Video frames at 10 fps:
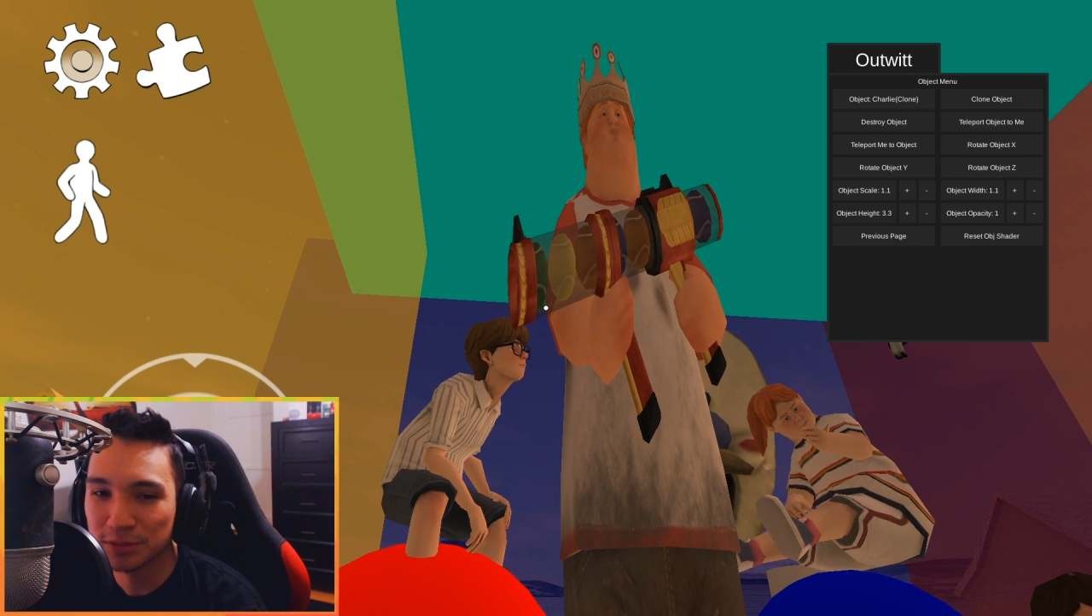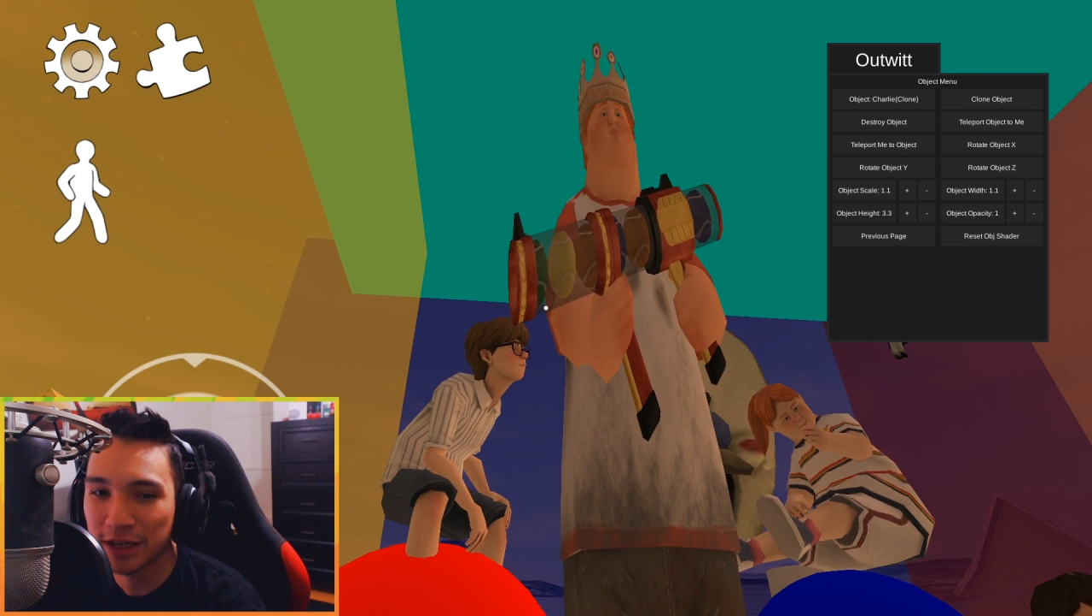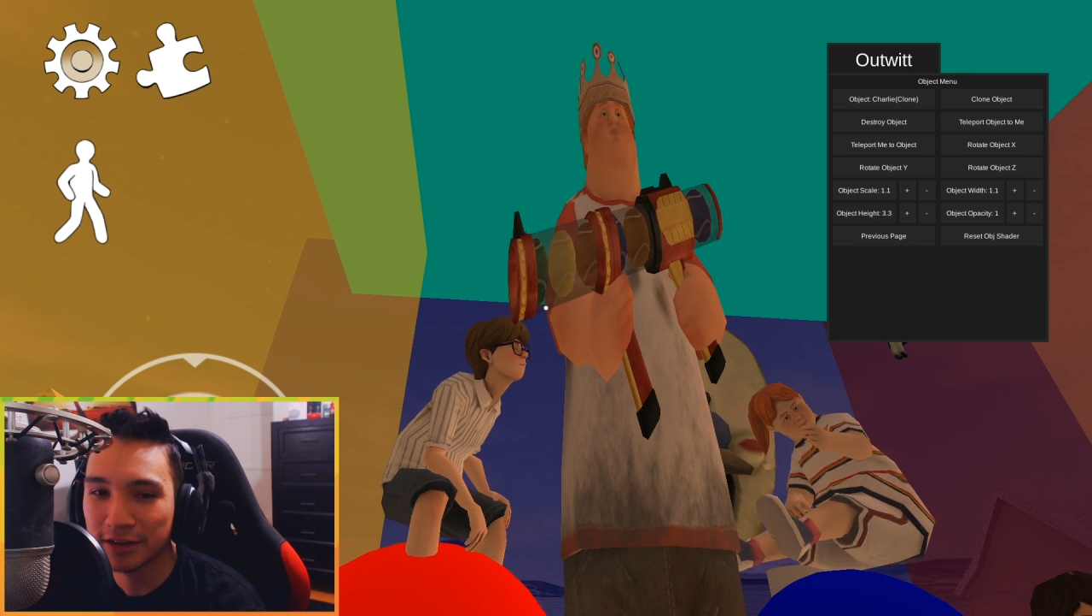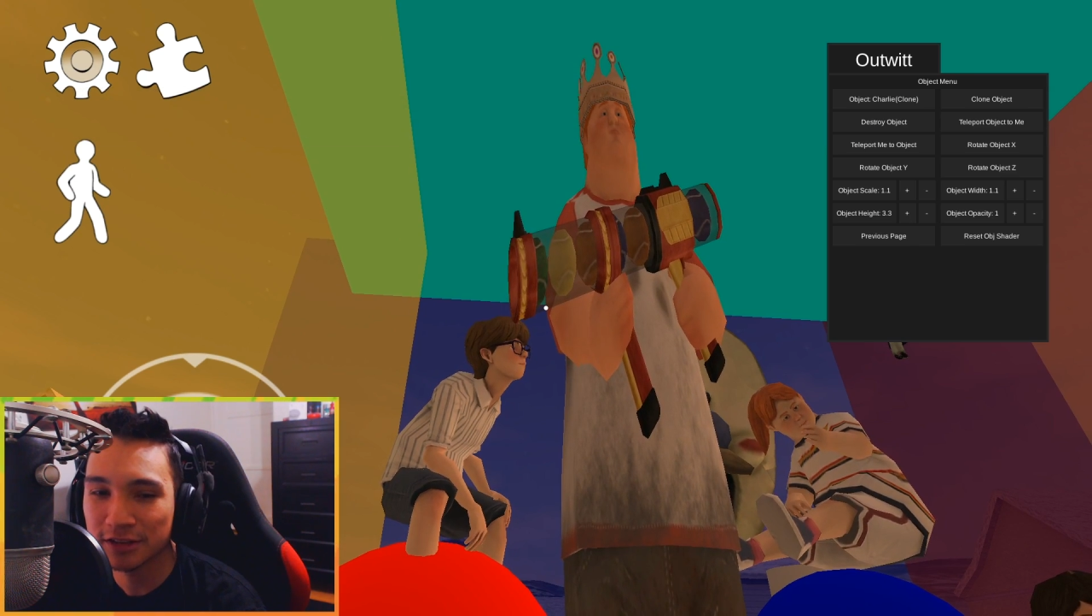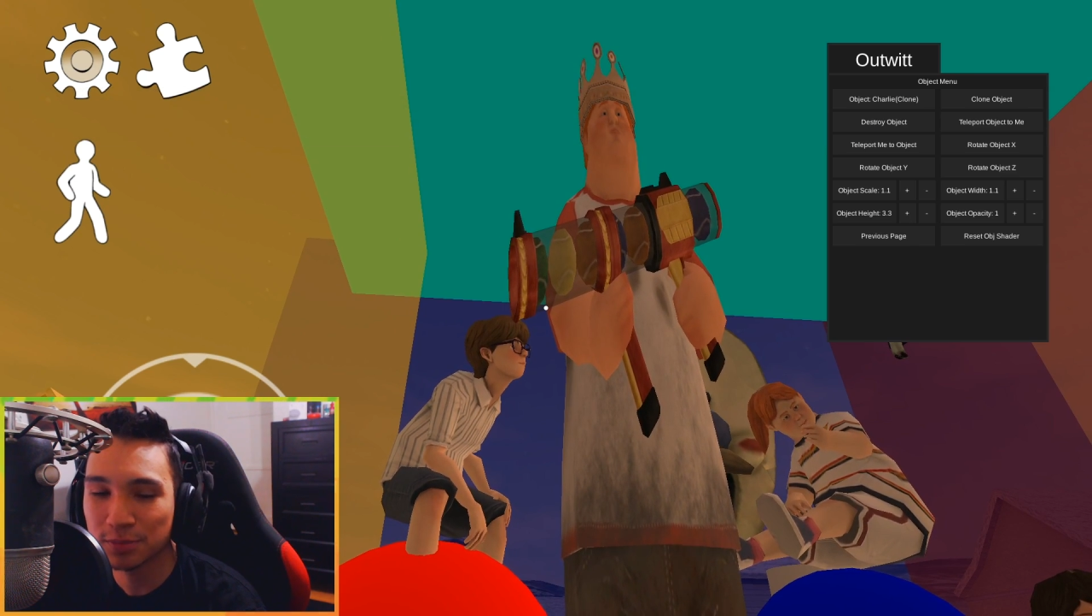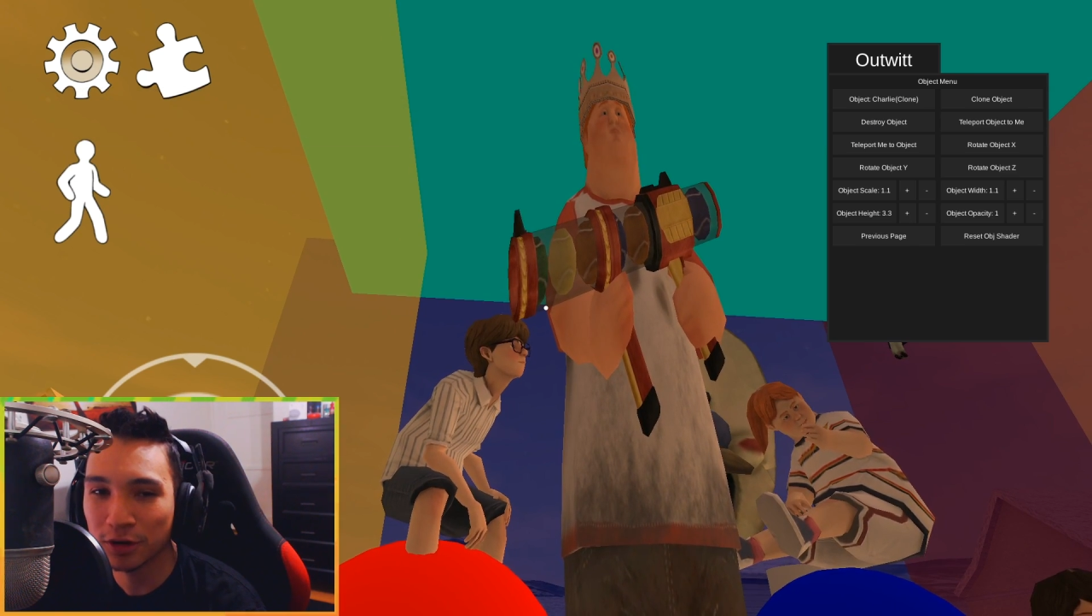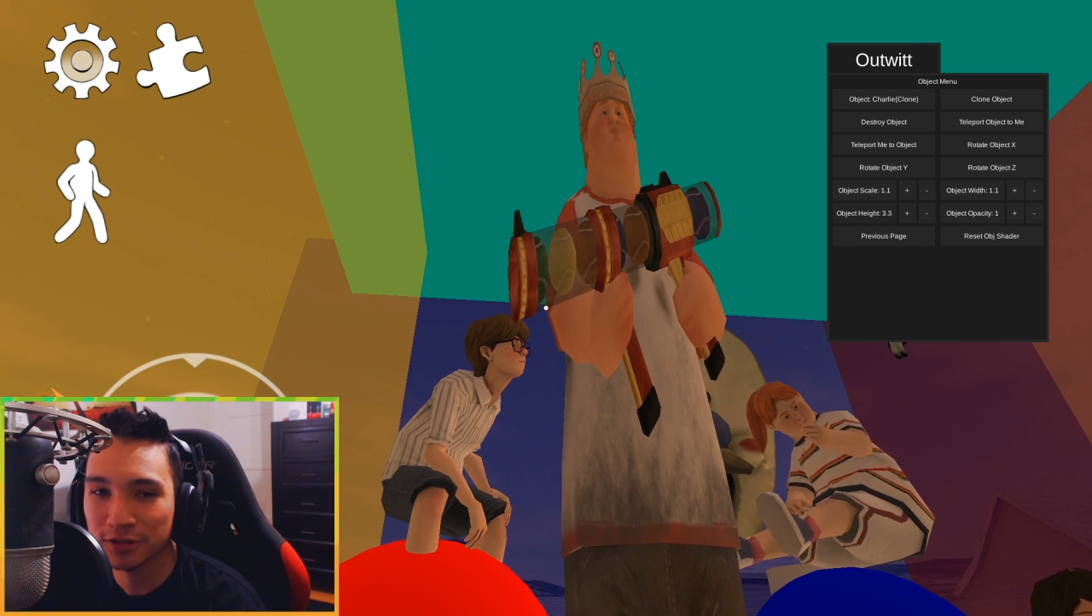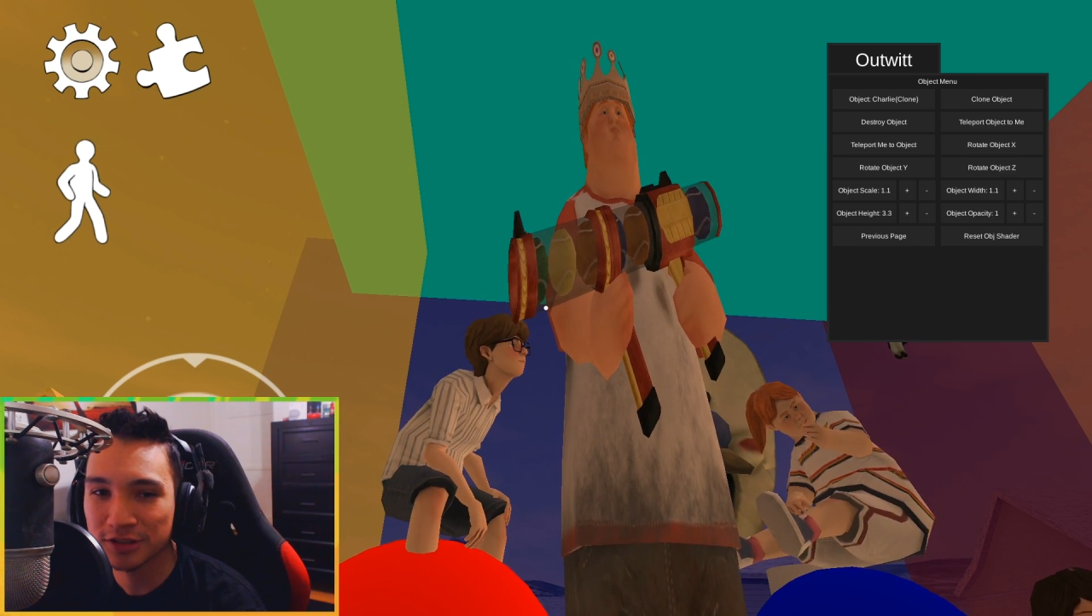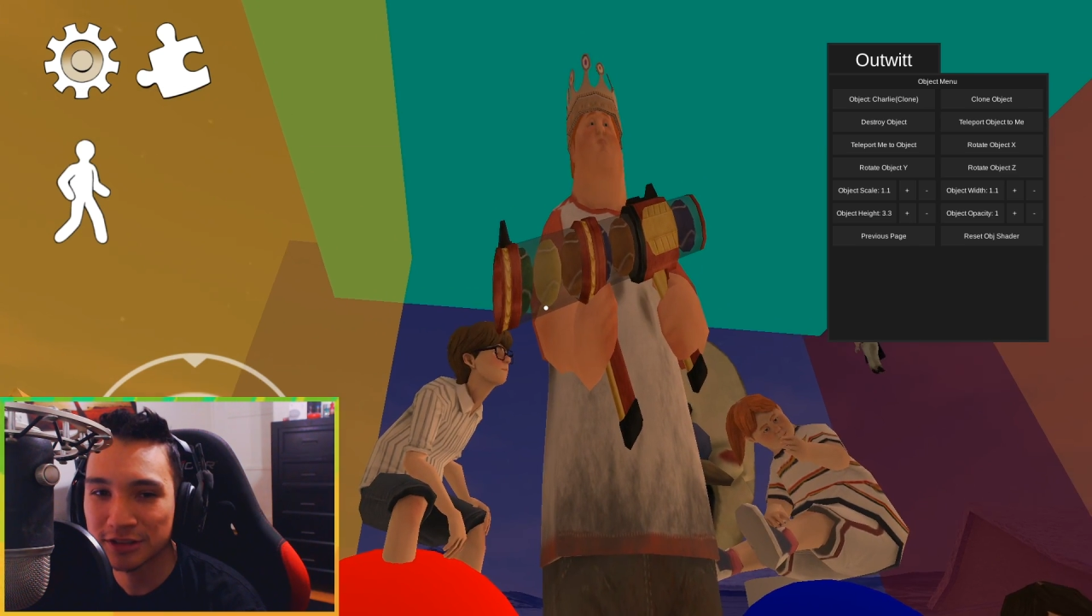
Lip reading: tennis balls